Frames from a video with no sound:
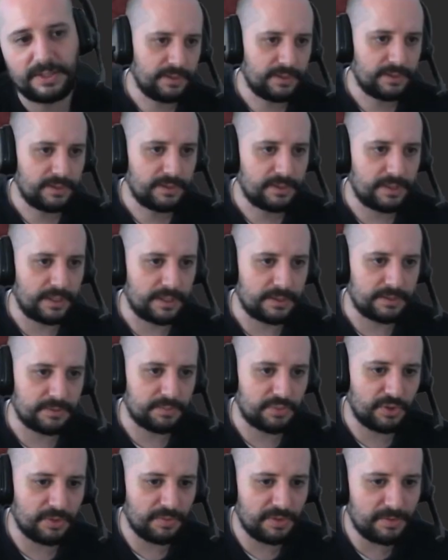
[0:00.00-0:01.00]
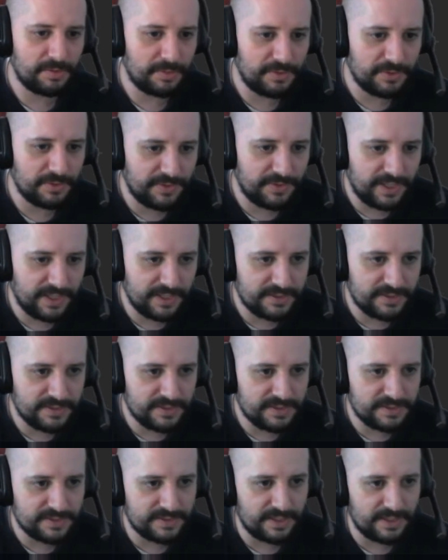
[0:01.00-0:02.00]
Yeah, the problem about that
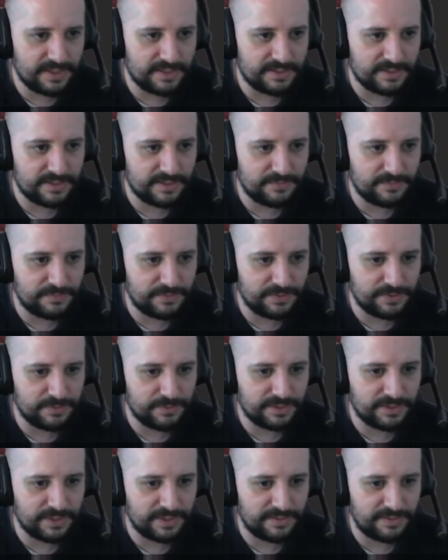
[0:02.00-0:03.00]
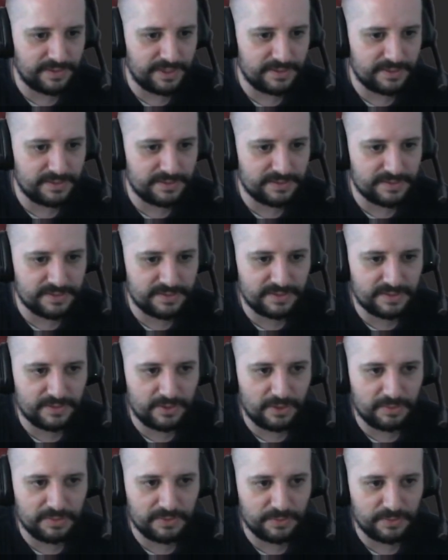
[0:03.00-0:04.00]
is that if we do it like that, this
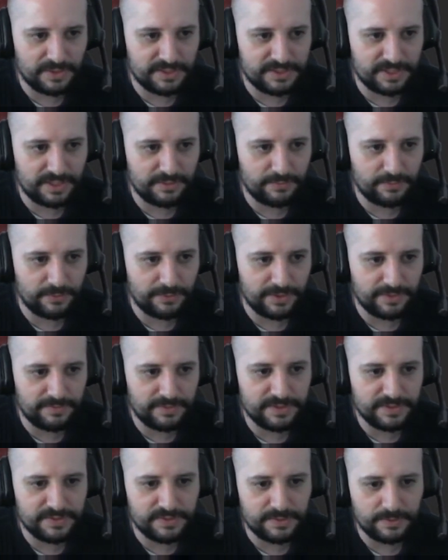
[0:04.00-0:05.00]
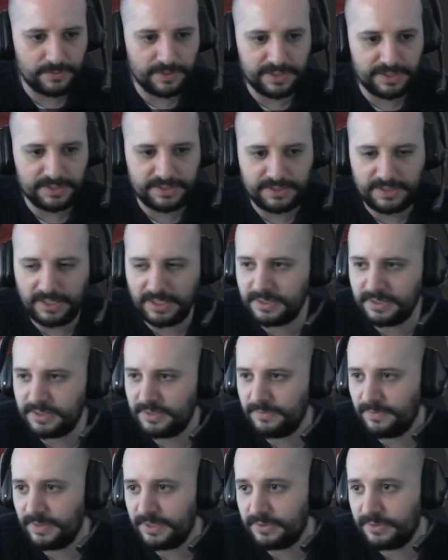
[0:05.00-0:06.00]
combat will take forever, so I
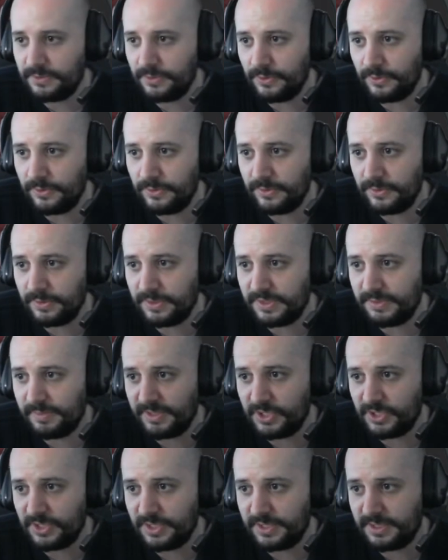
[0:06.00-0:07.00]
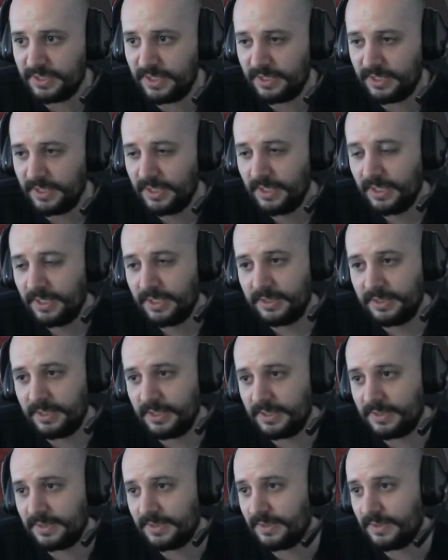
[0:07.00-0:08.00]
deactivate her special attack.
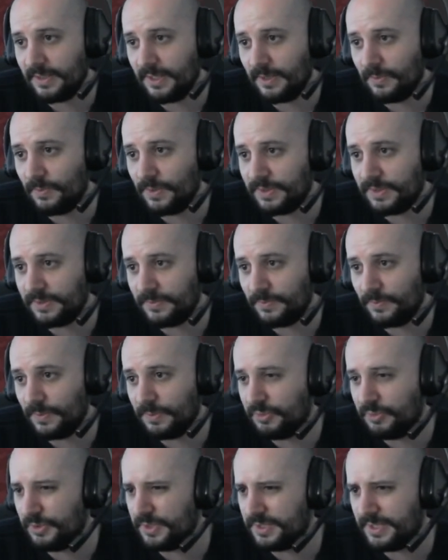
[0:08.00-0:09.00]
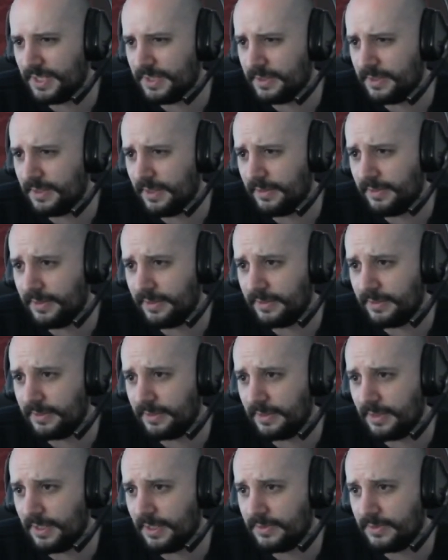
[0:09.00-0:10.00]
That's what we presented, I think, in
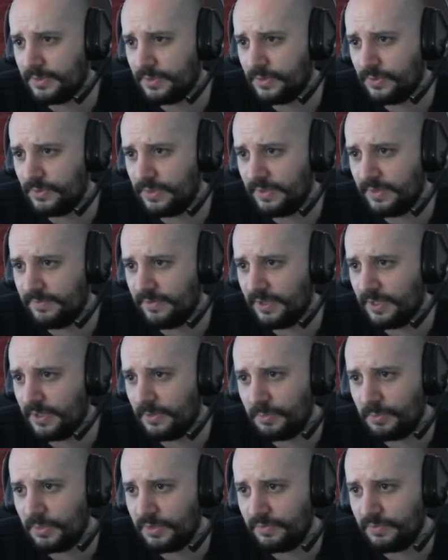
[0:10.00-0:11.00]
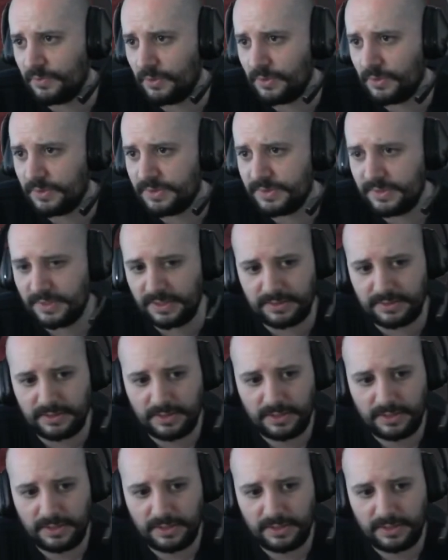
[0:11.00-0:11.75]
the last two development vlogs, that